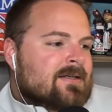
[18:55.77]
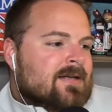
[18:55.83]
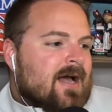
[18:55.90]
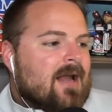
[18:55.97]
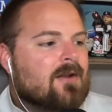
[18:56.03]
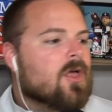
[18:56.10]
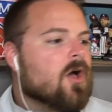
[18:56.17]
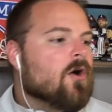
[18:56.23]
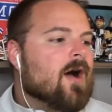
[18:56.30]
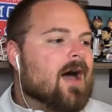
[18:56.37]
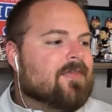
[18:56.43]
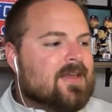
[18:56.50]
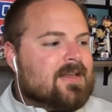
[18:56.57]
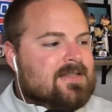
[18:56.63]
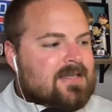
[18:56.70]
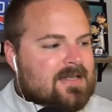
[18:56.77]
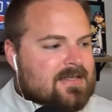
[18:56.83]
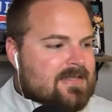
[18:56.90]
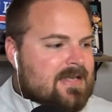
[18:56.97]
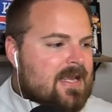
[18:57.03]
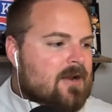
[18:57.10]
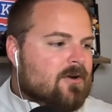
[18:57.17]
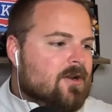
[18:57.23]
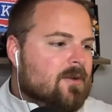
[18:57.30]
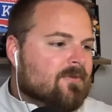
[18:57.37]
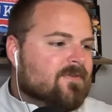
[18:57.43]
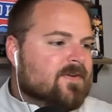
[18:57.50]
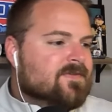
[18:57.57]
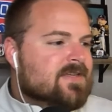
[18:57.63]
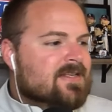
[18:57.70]
I don't know. I think Tennessee here at number
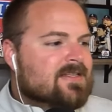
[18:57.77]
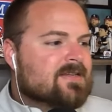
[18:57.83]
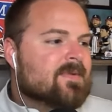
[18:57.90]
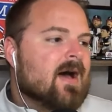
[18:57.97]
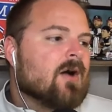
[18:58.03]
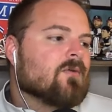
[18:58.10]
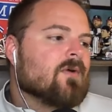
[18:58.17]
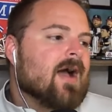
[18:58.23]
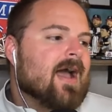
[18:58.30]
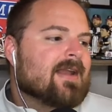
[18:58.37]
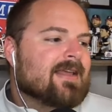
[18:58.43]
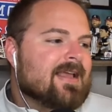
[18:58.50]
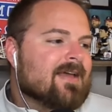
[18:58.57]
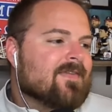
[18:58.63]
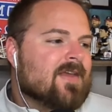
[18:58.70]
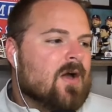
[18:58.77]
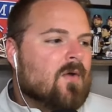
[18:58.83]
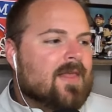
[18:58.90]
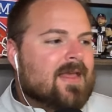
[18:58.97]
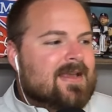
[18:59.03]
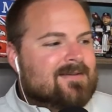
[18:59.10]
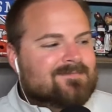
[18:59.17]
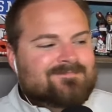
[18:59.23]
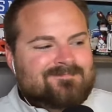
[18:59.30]
15 is about right. Again, the only